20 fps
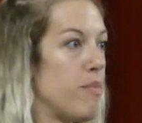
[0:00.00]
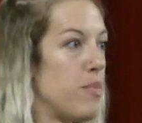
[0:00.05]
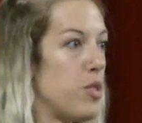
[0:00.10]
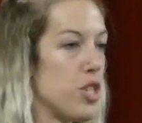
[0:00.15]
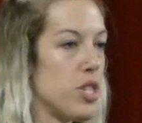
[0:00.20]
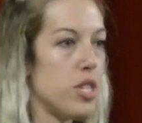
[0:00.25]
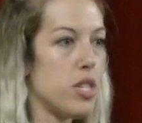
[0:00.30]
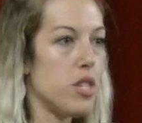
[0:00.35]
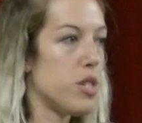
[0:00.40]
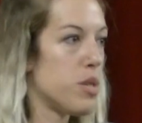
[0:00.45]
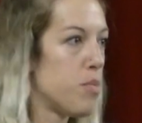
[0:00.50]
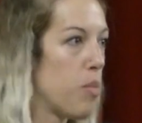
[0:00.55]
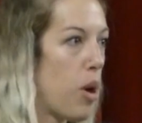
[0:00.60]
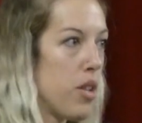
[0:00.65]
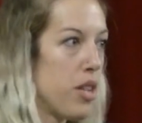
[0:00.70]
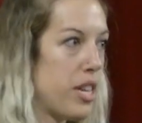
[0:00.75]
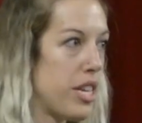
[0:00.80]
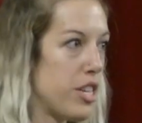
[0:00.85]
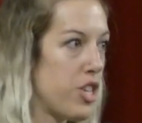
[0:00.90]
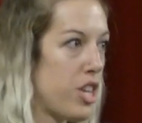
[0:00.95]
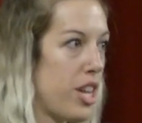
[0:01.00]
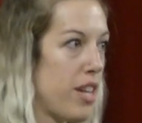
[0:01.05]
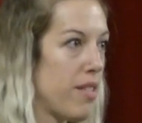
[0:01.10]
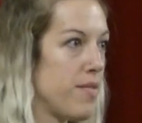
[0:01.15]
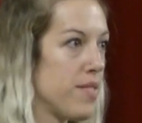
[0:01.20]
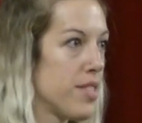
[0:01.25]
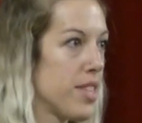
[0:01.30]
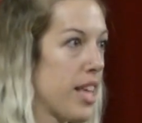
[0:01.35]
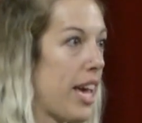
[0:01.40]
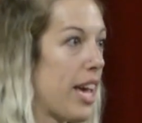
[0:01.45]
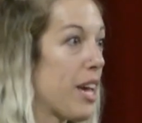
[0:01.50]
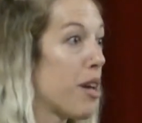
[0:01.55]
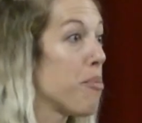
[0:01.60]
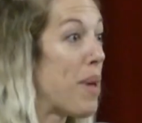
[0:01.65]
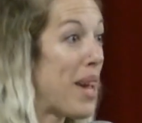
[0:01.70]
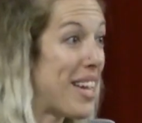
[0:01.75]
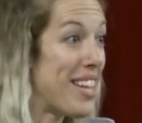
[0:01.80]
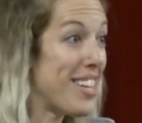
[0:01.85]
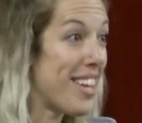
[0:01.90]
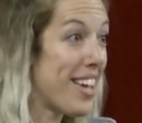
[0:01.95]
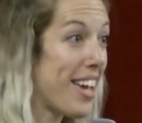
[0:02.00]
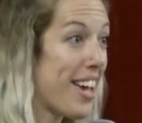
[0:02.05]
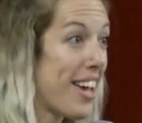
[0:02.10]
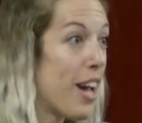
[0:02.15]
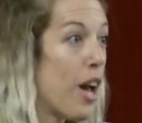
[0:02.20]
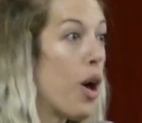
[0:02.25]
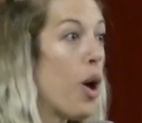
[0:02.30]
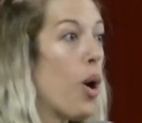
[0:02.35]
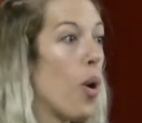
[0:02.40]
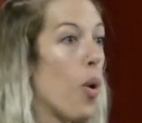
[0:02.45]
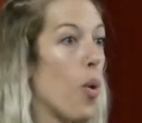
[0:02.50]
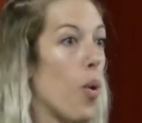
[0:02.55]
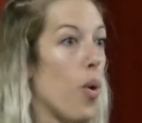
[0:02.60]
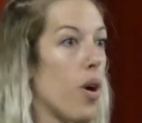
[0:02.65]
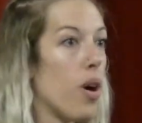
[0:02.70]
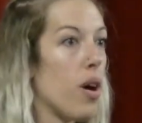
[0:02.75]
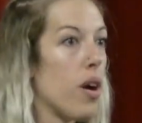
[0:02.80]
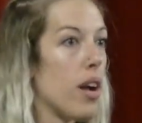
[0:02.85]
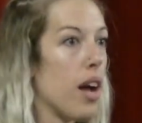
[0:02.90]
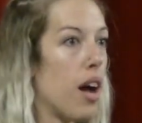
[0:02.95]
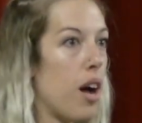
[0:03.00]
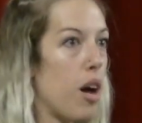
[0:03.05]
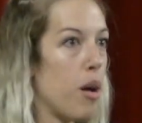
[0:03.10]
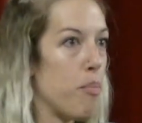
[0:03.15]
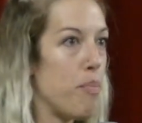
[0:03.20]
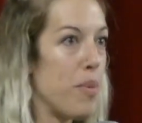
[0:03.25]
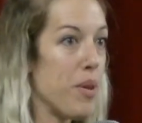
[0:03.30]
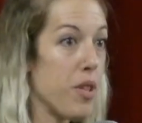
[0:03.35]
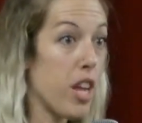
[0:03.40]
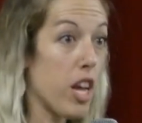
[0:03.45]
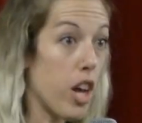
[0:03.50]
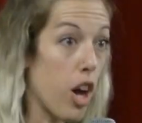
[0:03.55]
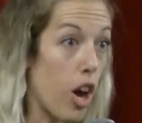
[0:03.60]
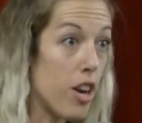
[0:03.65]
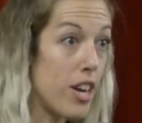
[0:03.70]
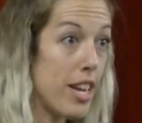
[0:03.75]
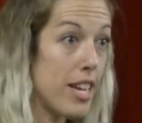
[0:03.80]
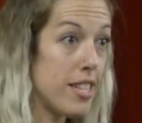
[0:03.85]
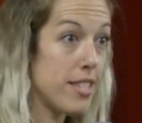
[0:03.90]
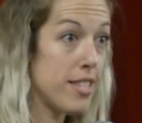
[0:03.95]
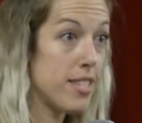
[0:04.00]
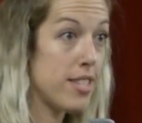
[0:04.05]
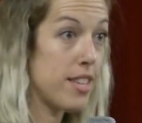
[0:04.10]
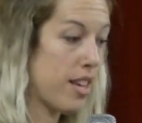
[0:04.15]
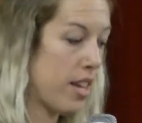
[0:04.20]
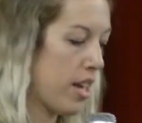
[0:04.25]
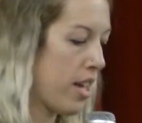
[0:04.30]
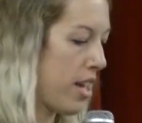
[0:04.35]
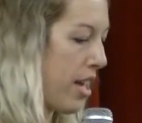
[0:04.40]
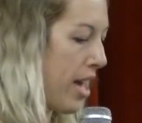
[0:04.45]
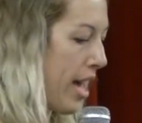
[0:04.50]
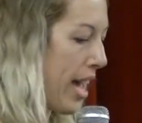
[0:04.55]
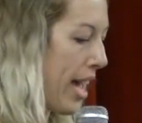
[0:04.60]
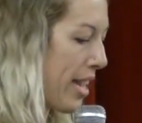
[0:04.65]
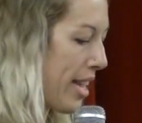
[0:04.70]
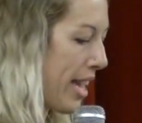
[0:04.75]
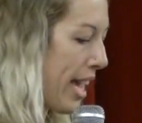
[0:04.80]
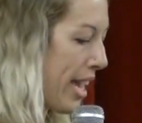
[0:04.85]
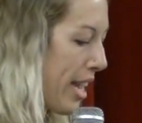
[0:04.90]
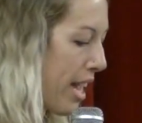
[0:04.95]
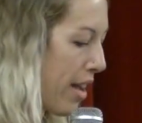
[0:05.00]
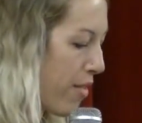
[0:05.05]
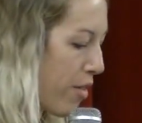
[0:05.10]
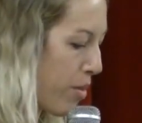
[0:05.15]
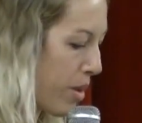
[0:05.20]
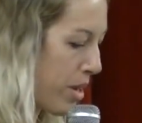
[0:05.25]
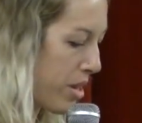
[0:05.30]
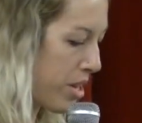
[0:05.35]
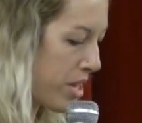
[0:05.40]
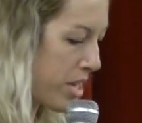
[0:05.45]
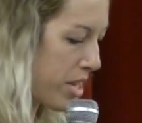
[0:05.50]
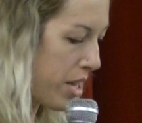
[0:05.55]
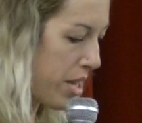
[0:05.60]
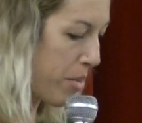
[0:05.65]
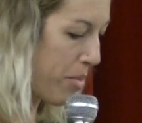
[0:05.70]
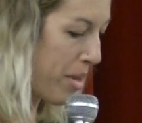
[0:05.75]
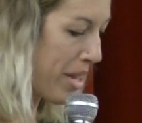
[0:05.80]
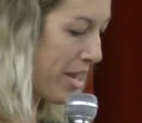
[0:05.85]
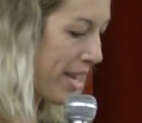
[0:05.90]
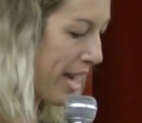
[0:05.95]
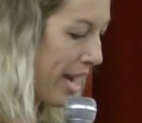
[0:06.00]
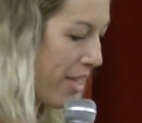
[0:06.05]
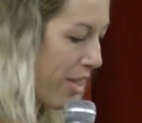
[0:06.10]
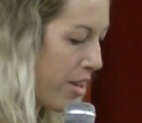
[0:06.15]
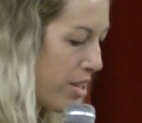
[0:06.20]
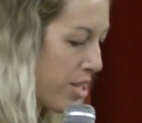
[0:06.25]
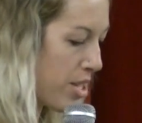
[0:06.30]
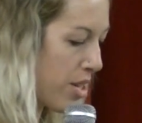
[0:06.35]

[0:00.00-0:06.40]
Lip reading: just small initiatives like painting, or building gardens and getting everyone to be together.